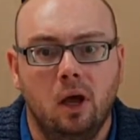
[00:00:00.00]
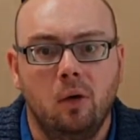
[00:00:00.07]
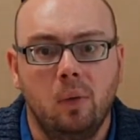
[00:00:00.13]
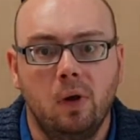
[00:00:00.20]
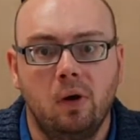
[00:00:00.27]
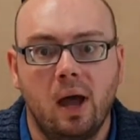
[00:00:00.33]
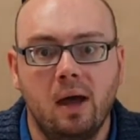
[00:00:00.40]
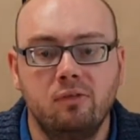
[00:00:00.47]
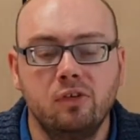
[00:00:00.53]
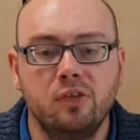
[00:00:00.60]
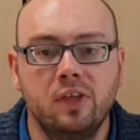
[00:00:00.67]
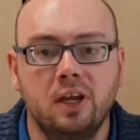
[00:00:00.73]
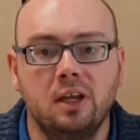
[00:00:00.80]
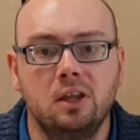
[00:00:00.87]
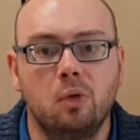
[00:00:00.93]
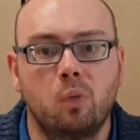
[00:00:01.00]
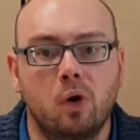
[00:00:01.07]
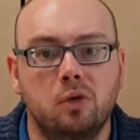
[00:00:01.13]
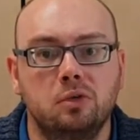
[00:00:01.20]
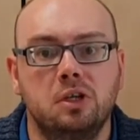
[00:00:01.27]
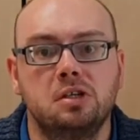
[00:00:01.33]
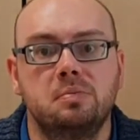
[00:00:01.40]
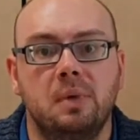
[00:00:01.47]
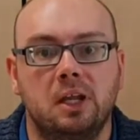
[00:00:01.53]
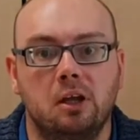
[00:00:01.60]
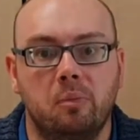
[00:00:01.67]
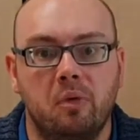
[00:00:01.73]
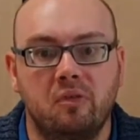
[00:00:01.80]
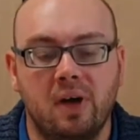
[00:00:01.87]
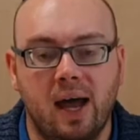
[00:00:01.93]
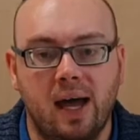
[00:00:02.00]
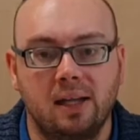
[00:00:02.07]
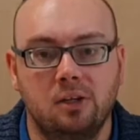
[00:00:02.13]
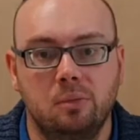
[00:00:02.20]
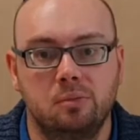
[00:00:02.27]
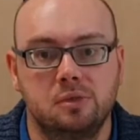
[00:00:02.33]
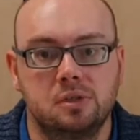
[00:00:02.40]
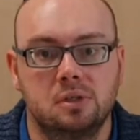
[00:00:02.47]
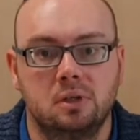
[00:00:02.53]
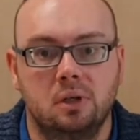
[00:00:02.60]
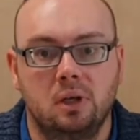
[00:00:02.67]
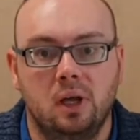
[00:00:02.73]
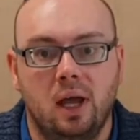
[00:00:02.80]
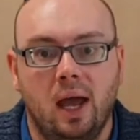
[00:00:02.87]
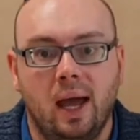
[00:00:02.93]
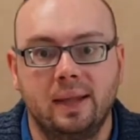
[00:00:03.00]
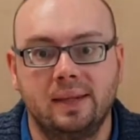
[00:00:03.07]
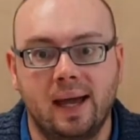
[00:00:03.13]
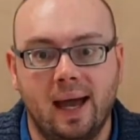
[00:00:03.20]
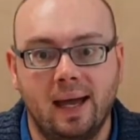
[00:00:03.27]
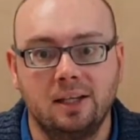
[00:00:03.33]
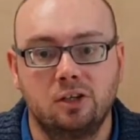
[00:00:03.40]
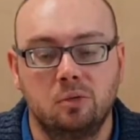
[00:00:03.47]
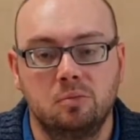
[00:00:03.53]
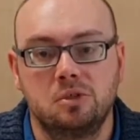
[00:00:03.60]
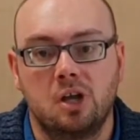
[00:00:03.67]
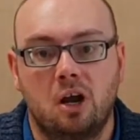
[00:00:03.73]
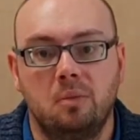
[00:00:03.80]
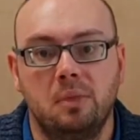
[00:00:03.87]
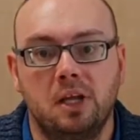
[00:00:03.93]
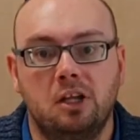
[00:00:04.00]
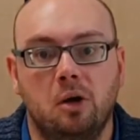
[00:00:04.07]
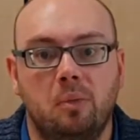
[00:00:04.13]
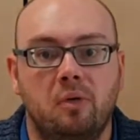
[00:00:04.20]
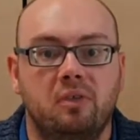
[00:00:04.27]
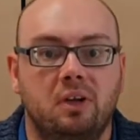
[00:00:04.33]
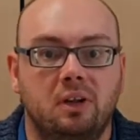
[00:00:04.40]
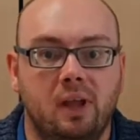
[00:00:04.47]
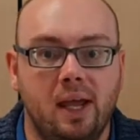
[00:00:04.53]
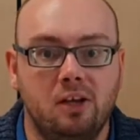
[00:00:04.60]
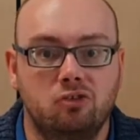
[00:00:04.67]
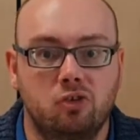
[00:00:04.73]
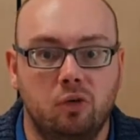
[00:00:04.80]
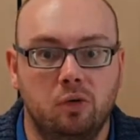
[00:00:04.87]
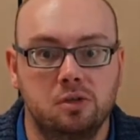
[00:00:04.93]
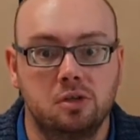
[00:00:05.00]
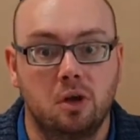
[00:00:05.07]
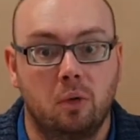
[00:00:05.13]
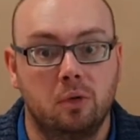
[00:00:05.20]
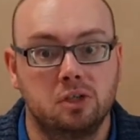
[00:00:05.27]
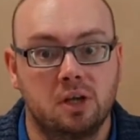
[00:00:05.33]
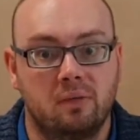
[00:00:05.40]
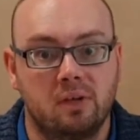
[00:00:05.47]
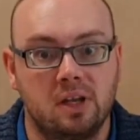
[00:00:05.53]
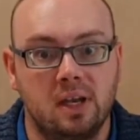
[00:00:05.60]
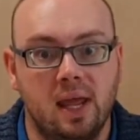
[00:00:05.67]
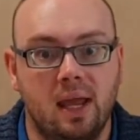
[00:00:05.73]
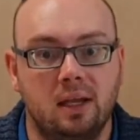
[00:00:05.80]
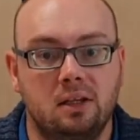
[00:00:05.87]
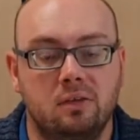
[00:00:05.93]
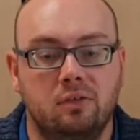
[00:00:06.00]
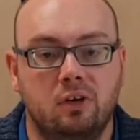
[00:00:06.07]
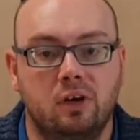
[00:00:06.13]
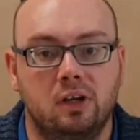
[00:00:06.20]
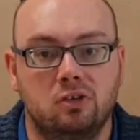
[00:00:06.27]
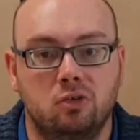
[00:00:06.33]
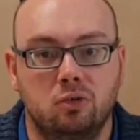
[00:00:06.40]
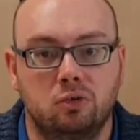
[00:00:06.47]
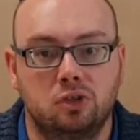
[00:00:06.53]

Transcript: Well, everything in the world is made up of atoms, and atoms are made up of electrons, which have a negative electrical